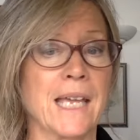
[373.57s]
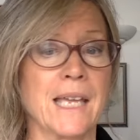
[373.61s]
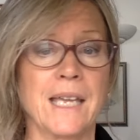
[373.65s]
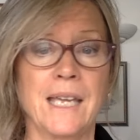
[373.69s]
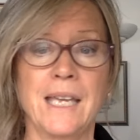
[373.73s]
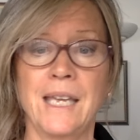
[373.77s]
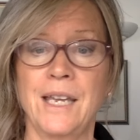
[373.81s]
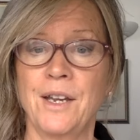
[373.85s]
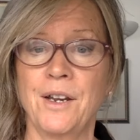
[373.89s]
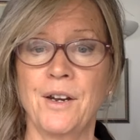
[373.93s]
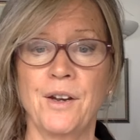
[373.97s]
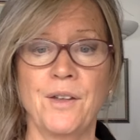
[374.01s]

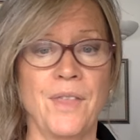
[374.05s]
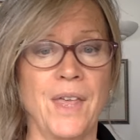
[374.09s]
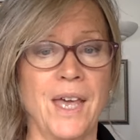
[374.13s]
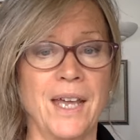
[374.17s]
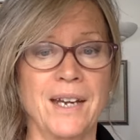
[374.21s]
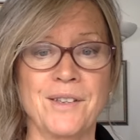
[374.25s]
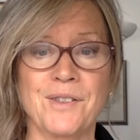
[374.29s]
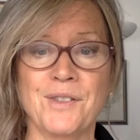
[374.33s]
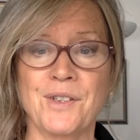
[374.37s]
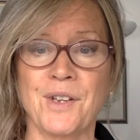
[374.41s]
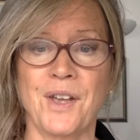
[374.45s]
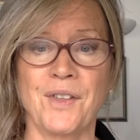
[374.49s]
Here, that
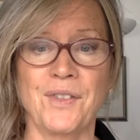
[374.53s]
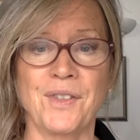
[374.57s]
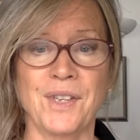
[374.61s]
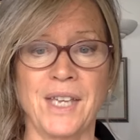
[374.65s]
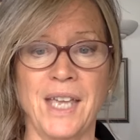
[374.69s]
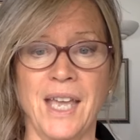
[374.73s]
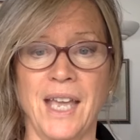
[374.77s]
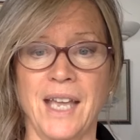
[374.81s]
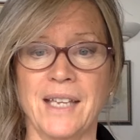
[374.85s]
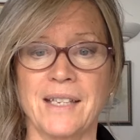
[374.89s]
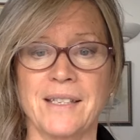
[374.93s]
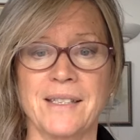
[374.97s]
is not the
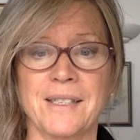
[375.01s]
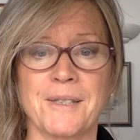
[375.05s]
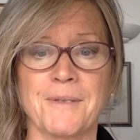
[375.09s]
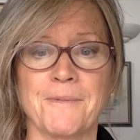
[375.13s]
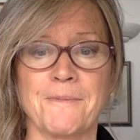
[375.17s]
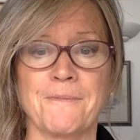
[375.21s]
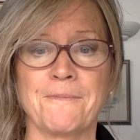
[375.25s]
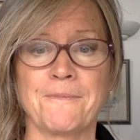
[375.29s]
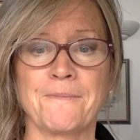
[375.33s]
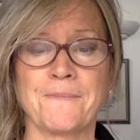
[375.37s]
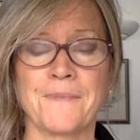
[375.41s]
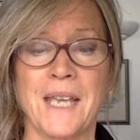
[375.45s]
case.
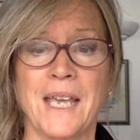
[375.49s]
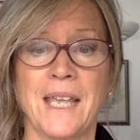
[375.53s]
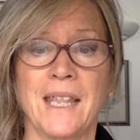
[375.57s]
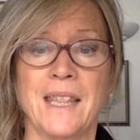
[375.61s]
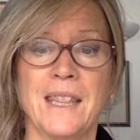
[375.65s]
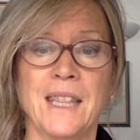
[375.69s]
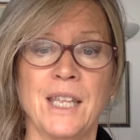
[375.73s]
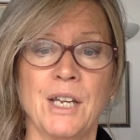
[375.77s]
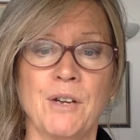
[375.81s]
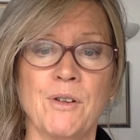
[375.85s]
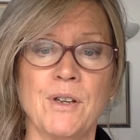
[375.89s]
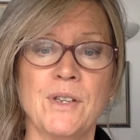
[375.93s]

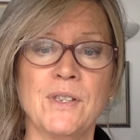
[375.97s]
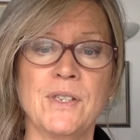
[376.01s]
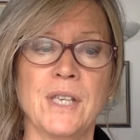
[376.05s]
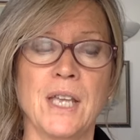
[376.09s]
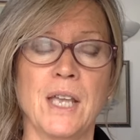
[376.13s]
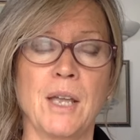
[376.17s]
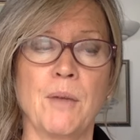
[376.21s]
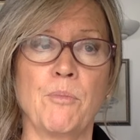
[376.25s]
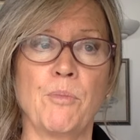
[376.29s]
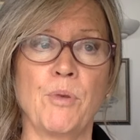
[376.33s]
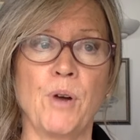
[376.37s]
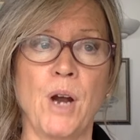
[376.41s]
There is
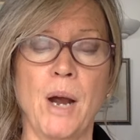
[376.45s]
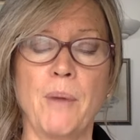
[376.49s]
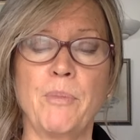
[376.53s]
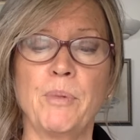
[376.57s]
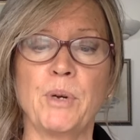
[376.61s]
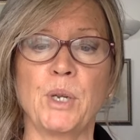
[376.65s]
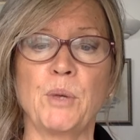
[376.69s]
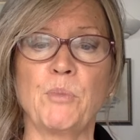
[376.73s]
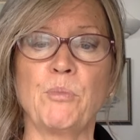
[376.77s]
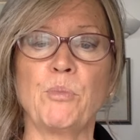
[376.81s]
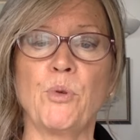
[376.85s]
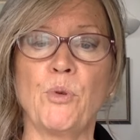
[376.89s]
a
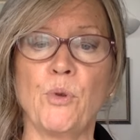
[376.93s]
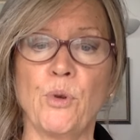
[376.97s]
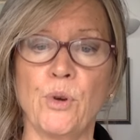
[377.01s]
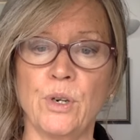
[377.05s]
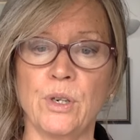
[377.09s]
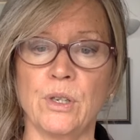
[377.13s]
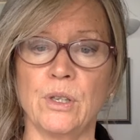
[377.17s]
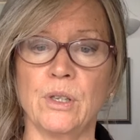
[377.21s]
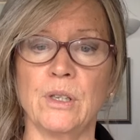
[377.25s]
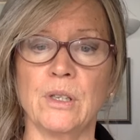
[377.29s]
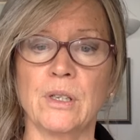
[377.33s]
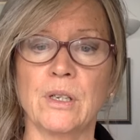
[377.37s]
property
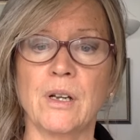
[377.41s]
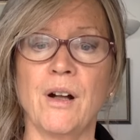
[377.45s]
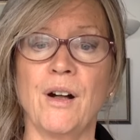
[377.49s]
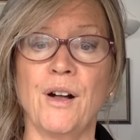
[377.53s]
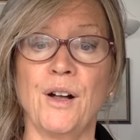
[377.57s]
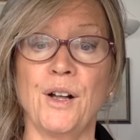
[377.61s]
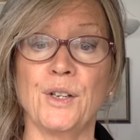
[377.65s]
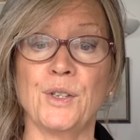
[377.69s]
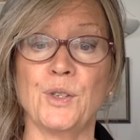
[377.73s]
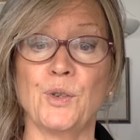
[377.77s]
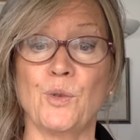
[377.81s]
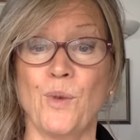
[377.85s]
portal
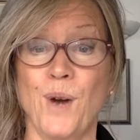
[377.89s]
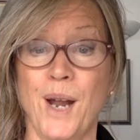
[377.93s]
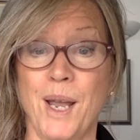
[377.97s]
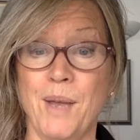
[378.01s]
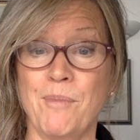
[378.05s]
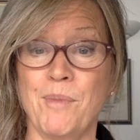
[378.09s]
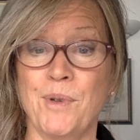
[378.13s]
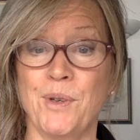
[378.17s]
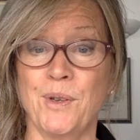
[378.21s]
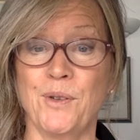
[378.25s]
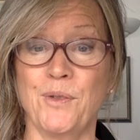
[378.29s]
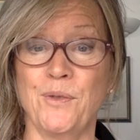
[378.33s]
called
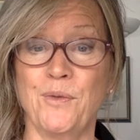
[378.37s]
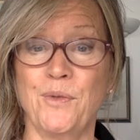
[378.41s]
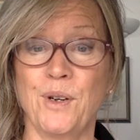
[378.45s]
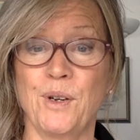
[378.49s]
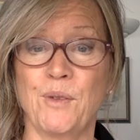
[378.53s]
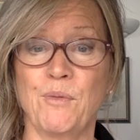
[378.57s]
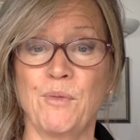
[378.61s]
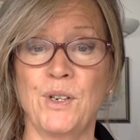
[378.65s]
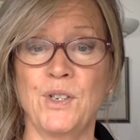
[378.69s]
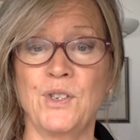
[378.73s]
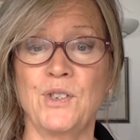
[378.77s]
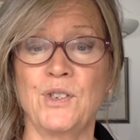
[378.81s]
Rightmove,
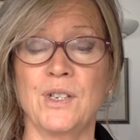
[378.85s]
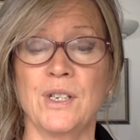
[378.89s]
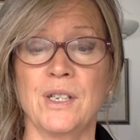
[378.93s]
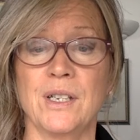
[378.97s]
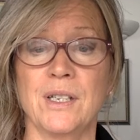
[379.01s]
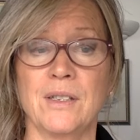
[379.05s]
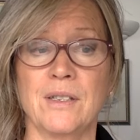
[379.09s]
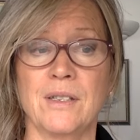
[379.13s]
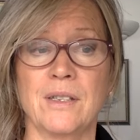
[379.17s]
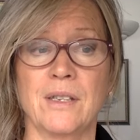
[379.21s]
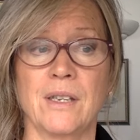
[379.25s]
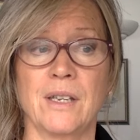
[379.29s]
which
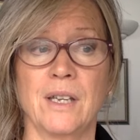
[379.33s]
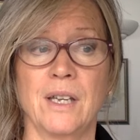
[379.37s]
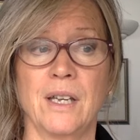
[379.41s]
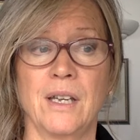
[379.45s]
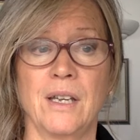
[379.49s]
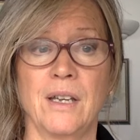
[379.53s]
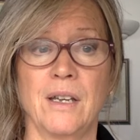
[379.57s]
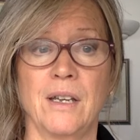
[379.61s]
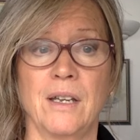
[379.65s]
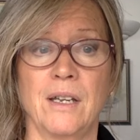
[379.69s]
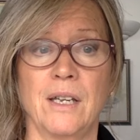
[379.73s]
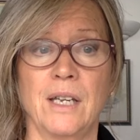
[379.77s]
is,
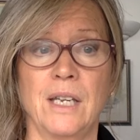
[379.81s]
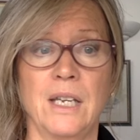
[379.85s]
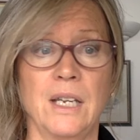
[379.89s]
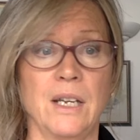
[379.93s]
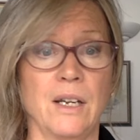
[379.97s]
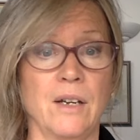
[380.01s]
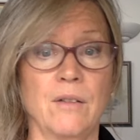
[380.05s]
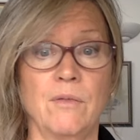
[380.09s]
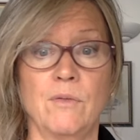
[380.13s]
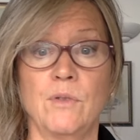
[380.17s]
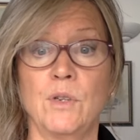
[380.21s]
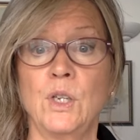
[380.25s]

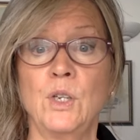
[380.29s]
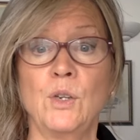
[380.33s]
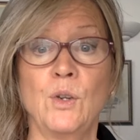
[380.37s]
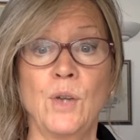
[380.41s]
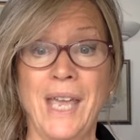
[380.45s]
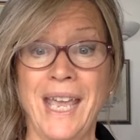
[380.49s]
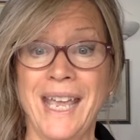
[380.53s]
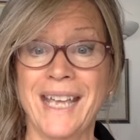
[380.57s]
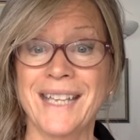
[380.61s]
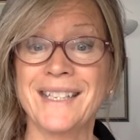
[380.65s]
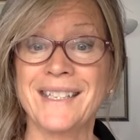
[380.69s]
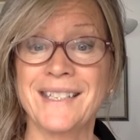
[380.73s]
you
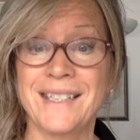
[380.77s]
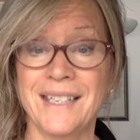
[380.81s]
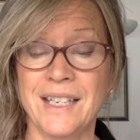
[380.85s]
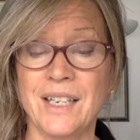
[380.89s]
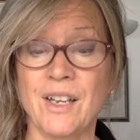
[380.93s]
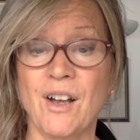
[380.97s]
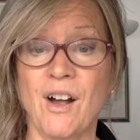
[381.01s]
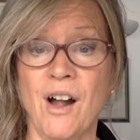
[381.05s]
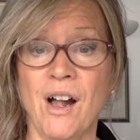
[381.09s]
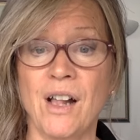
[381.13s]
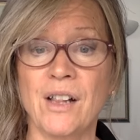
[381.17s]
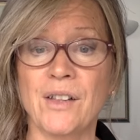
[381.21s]
can see
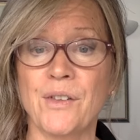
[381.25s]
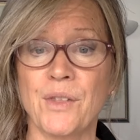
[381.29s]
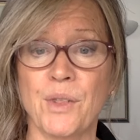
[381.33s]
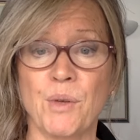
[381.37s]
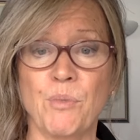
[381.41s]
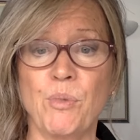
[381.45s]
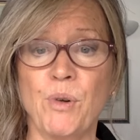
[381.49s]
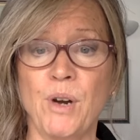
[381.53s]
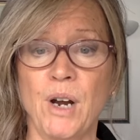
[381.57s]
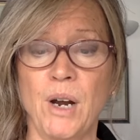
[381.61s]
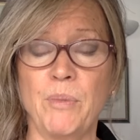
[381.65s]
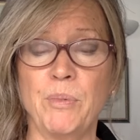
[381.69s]
all of the
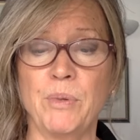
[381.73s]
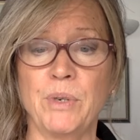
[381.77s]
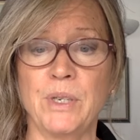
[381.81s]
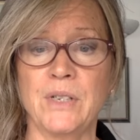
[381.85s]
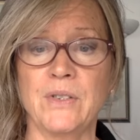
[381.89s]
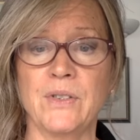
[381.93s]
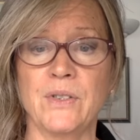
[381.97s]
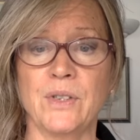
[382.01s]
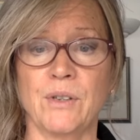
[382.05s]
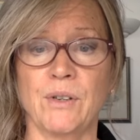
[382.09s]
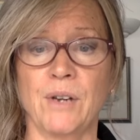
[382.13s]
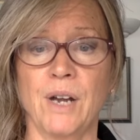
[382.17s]

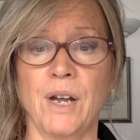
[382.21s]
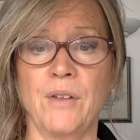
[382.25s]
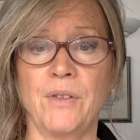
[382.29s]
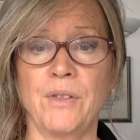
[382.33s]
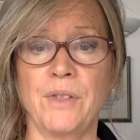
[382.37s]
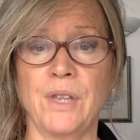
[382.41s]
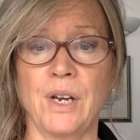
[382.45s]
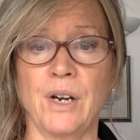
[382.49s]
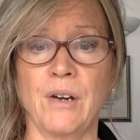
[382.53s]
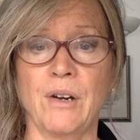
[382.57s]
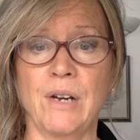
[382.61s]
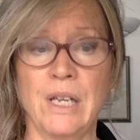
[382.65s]
properties that are out
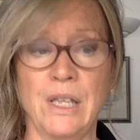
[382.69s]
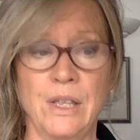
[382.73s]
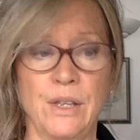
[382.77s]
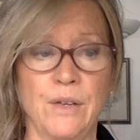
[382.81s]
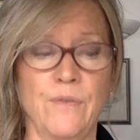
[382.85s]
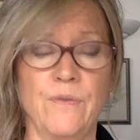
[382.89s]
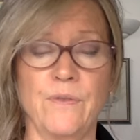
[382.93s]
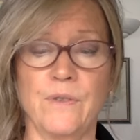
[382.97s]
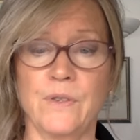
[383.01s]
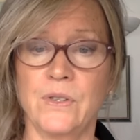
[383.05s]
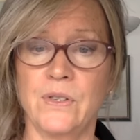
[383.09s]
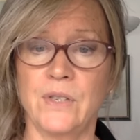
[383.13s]
there, either
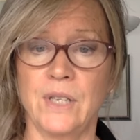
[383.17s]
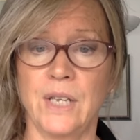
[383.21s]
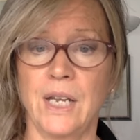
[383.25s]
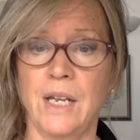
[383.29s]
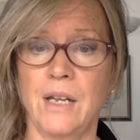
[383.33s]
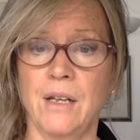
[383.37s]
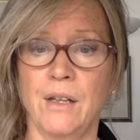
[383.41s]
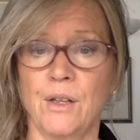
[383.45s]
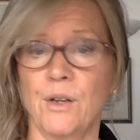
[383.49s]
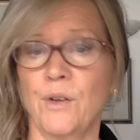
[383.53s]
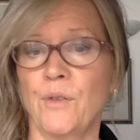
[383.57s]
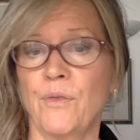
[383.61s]
for
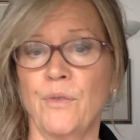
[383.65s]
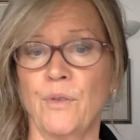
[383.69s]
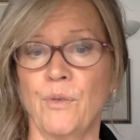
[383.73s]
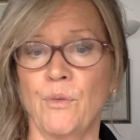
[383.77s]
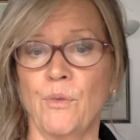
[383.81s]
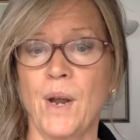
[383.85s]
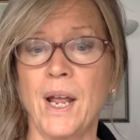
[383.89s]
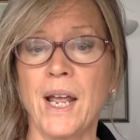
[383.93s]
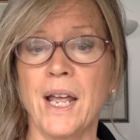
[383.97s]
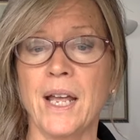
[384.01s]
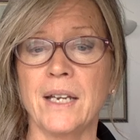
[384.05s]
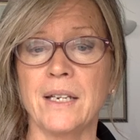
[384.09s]
sale or for
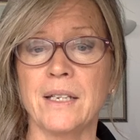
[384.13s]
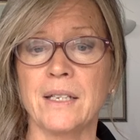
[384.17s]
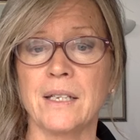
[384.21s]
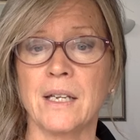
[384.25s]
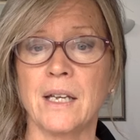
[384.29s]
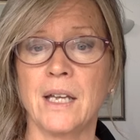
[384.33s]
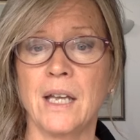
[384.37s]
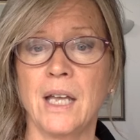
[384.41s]
rent.